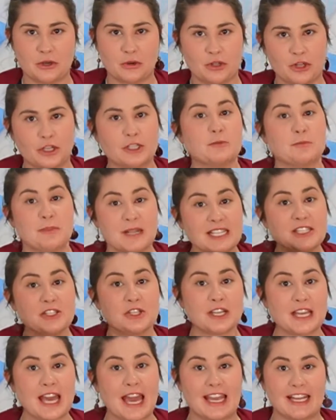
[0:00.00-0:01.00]
clothes. But it's
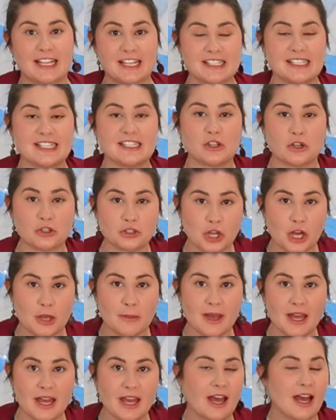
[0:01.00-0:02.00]
okay, because it's
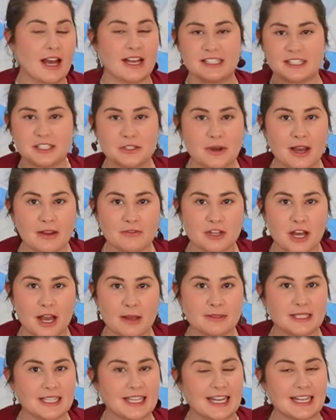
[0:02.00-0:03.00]
October. I still have
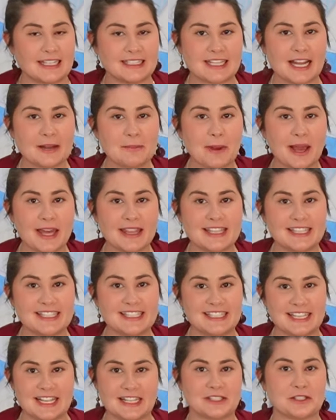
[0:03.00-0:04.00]
time to get it done by
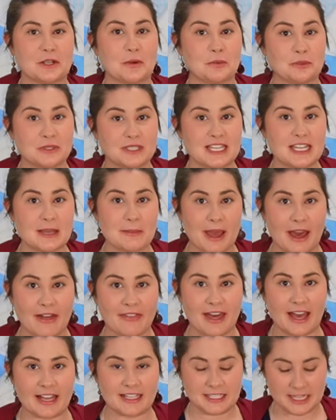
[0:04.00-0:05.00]
this year, so we'll see
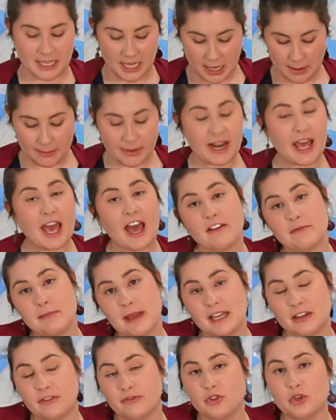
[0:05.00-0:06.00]
about that. But I have
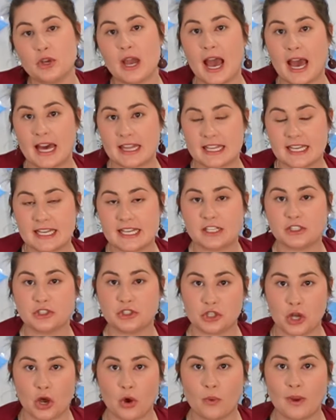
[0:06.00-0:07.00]
made a few other
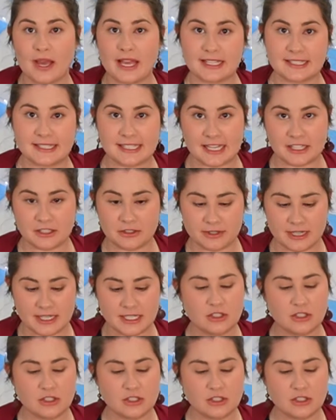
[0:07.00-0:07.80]
doll accessories,